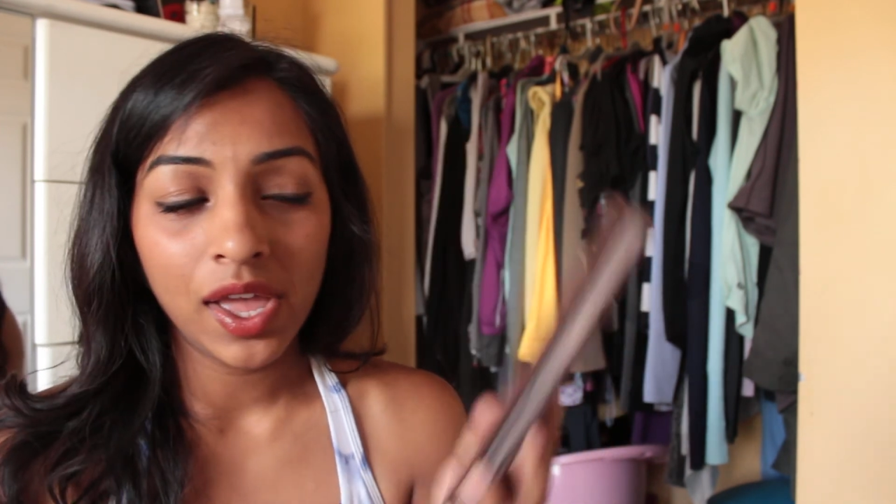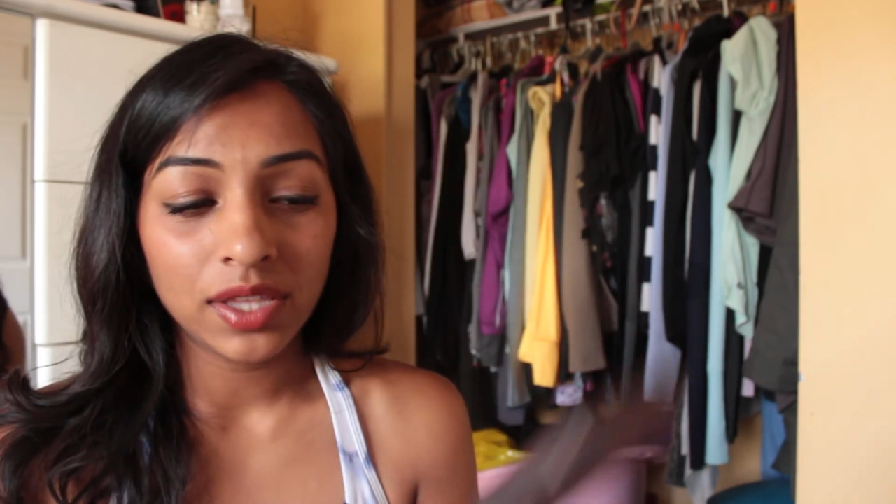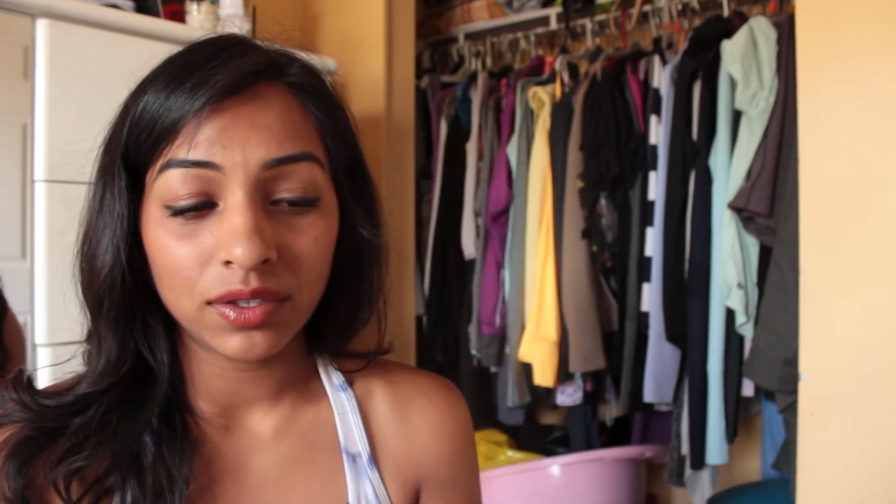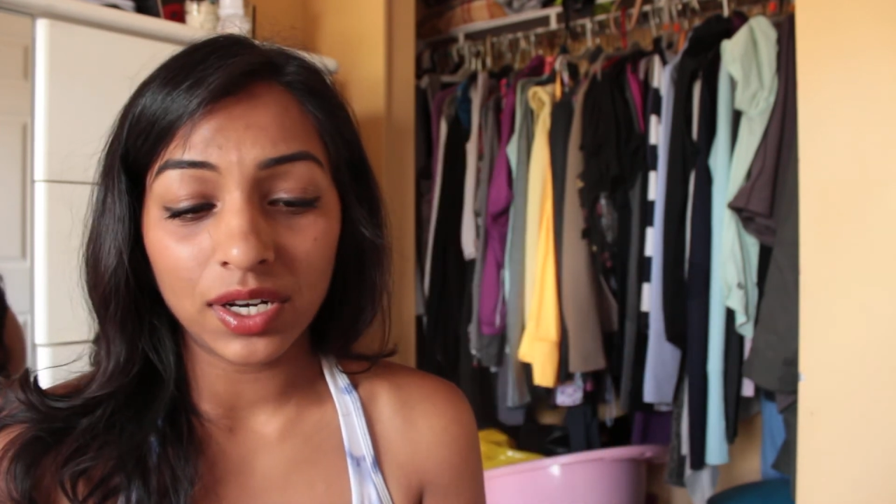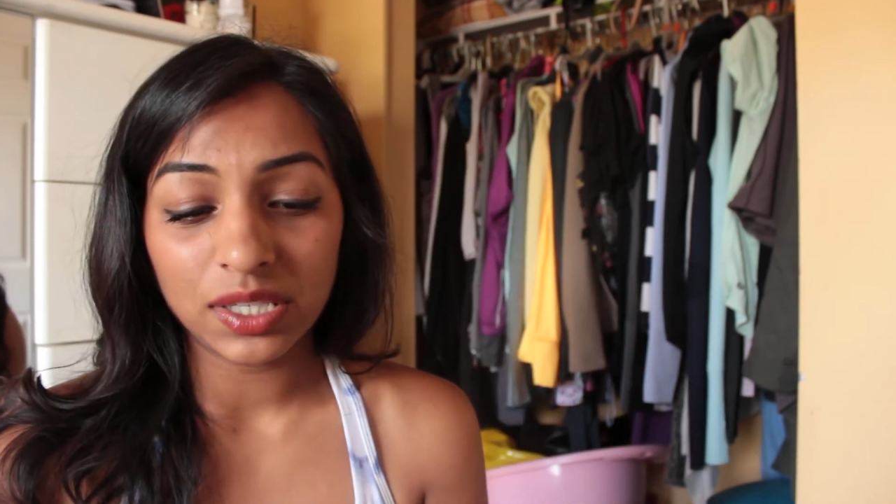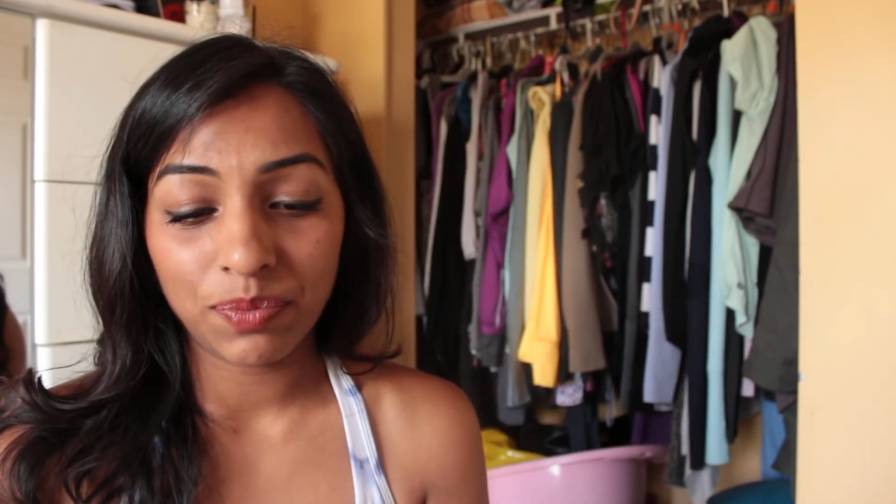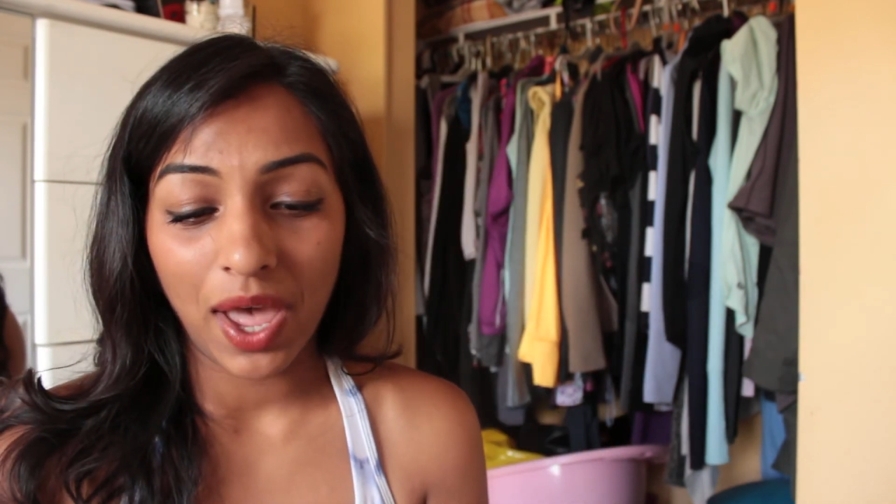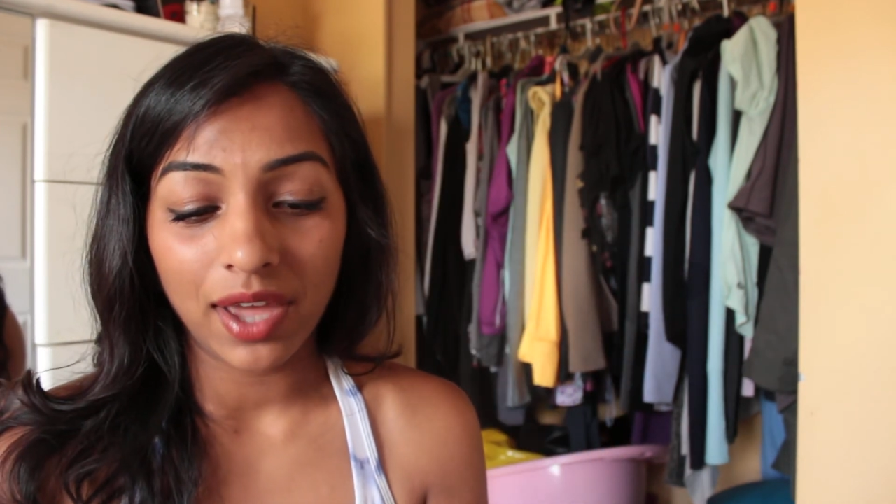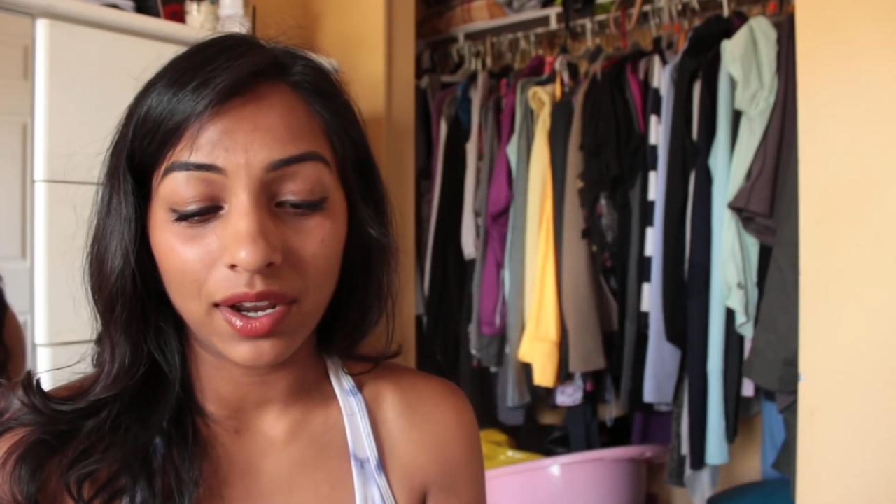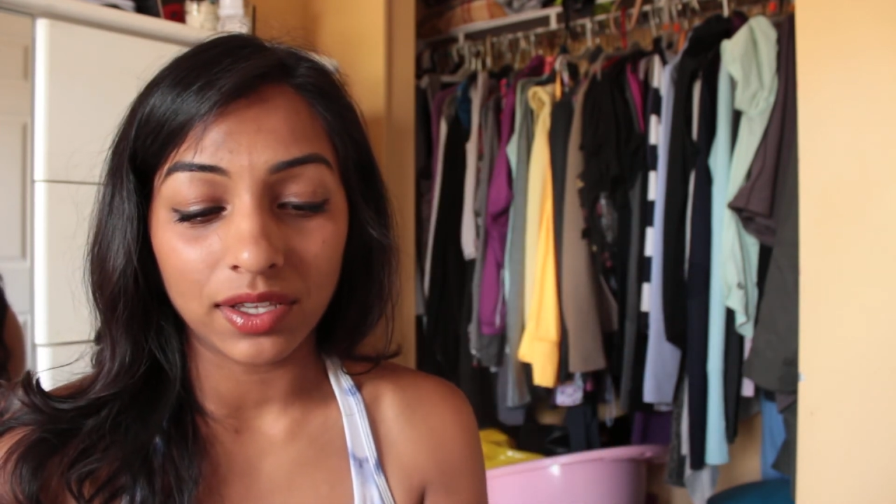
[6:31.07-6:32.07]
It's not as
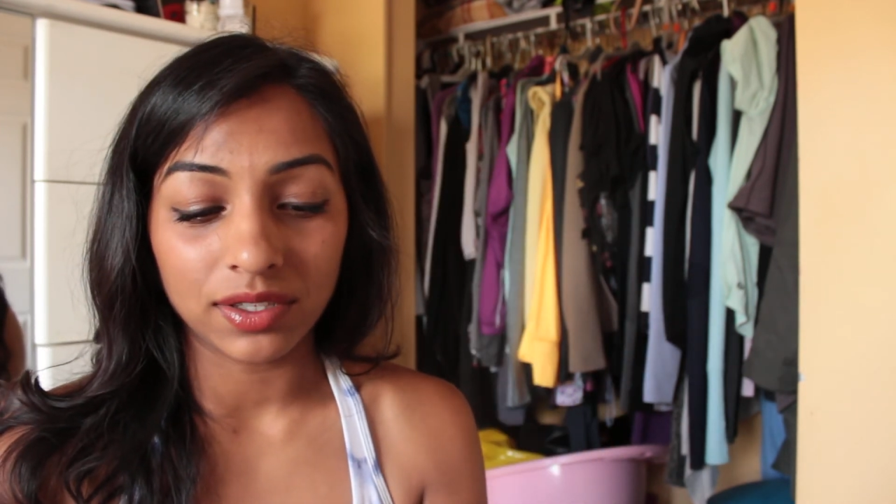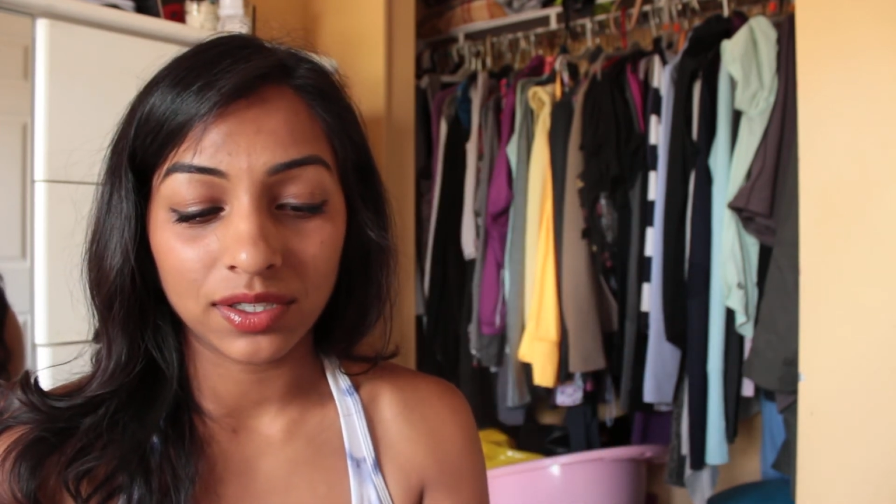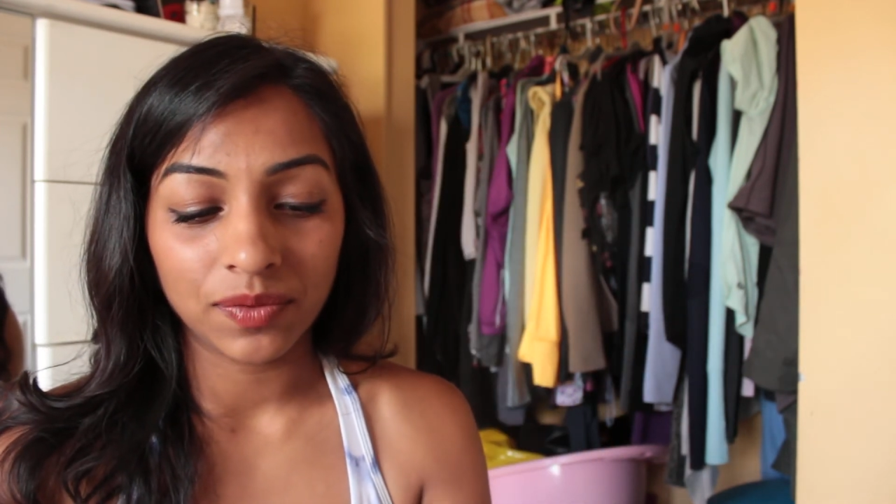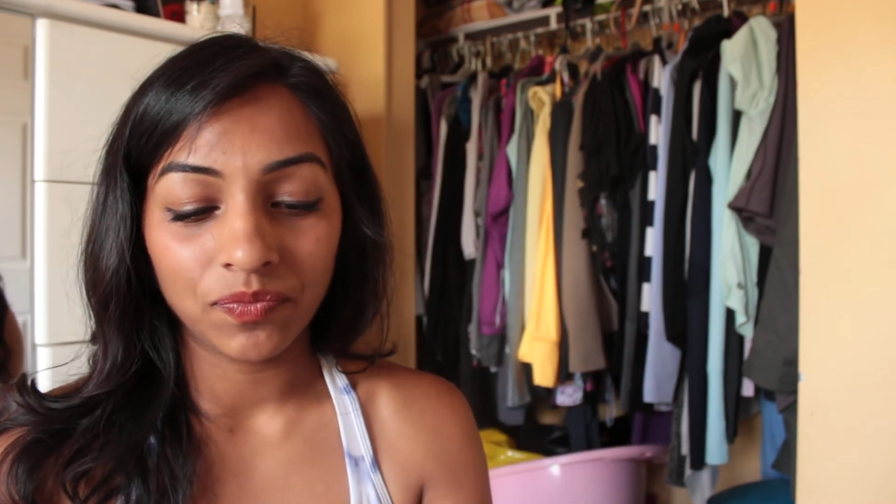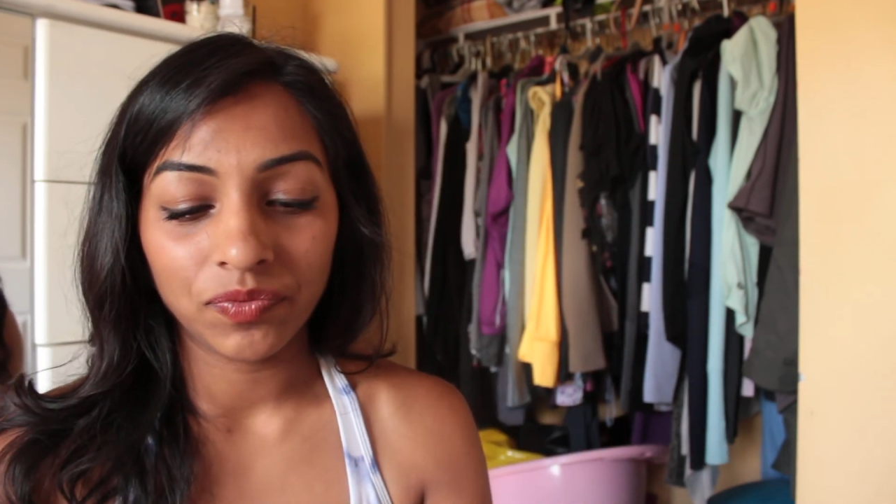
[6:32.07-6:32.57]
bad as